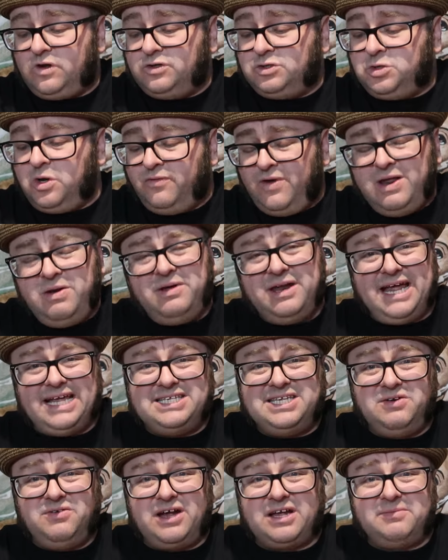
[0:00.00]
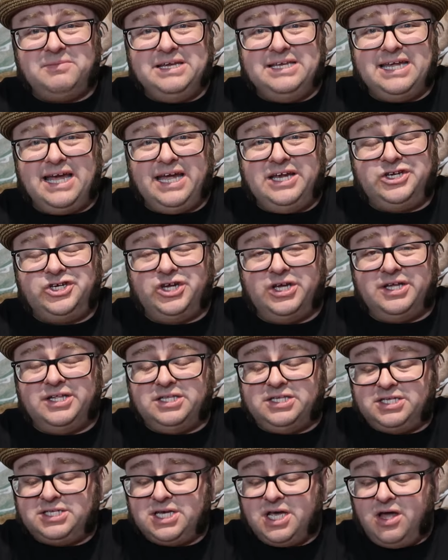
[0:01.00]
so if anyone has any
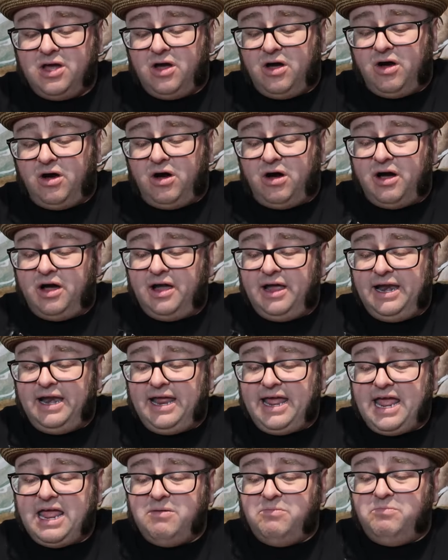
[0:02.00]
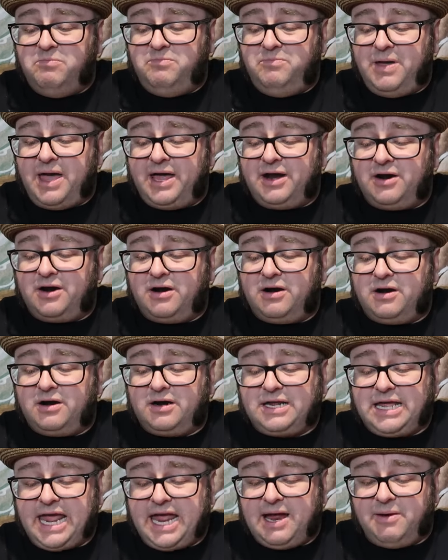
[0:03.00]
recommendations on a
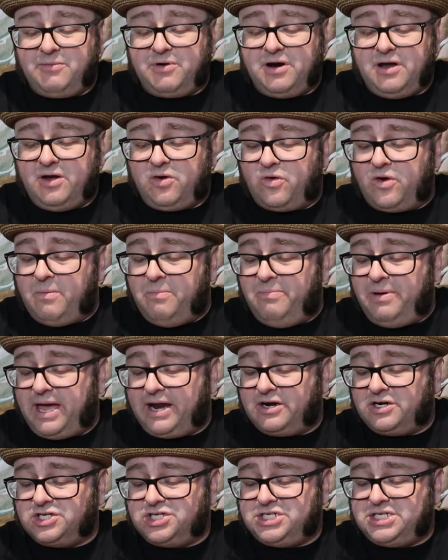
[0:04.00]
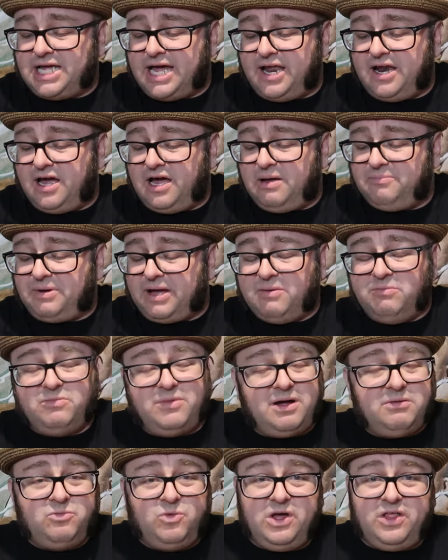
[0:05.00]
better camera or a better setup,
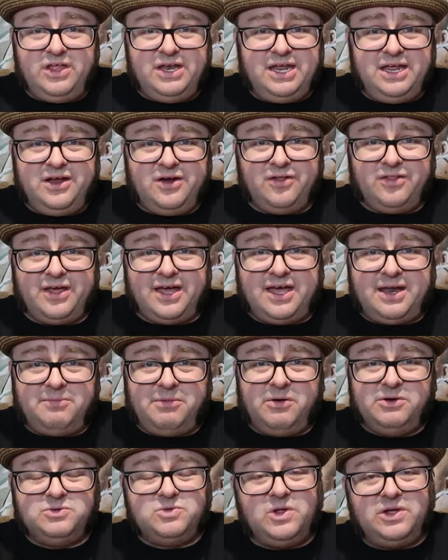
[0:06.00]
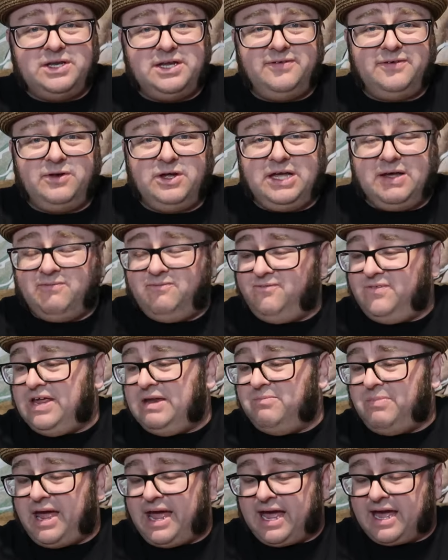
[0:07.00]
I'm, I'm willing to hear that. I'm always willing to get
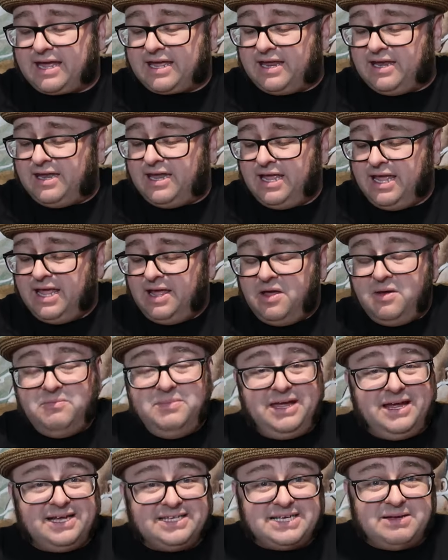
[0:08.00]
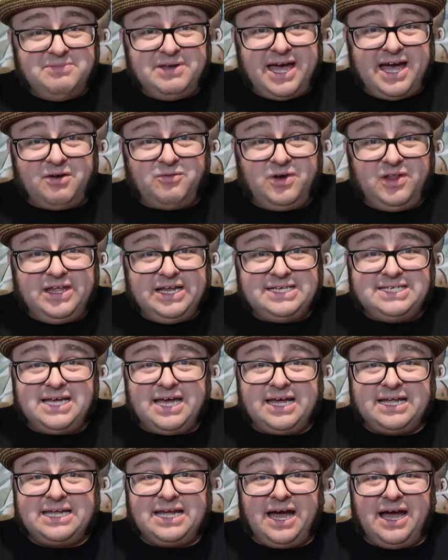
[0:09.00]
feedback, and because I'm not really a
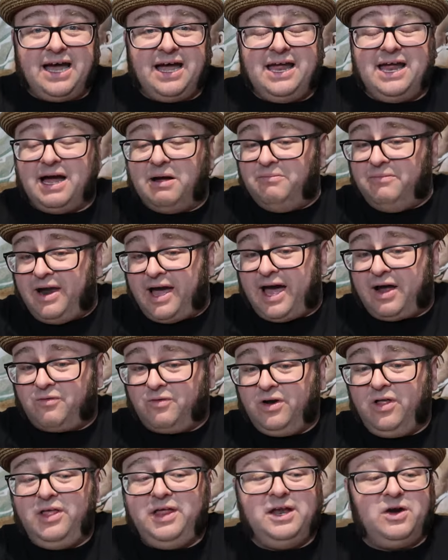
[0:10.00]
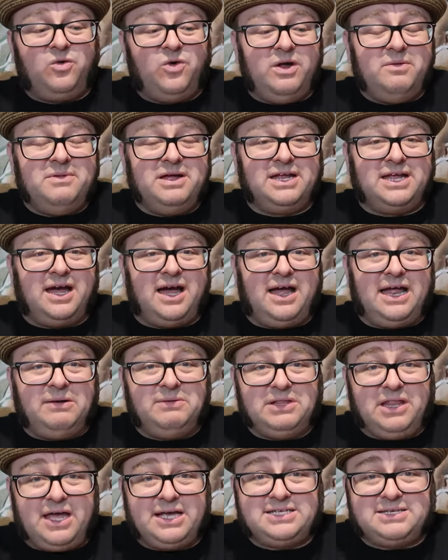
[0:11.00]
tech guy, I'm not really an equipment guy, I
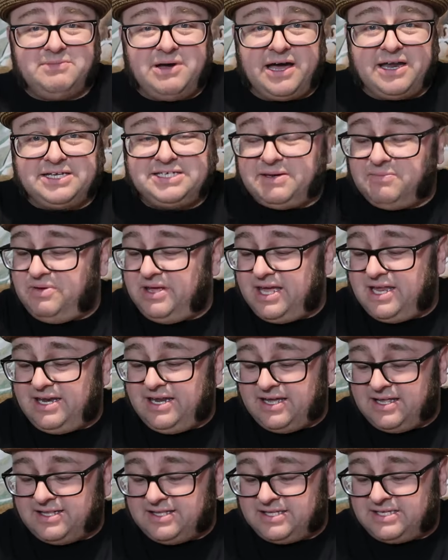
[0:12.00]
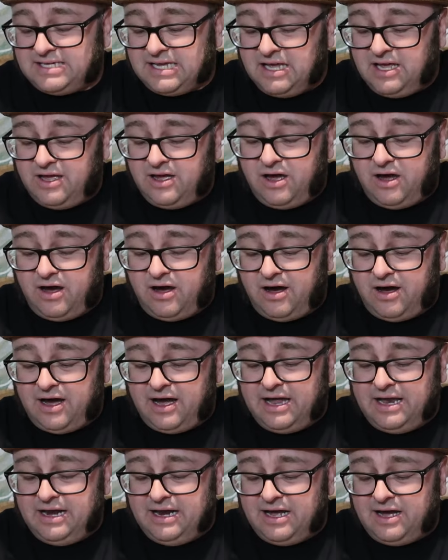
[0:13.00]
would like some honest opinions
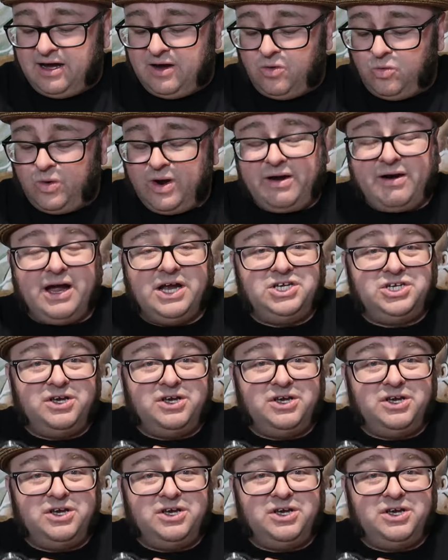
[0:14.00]
on uh, where I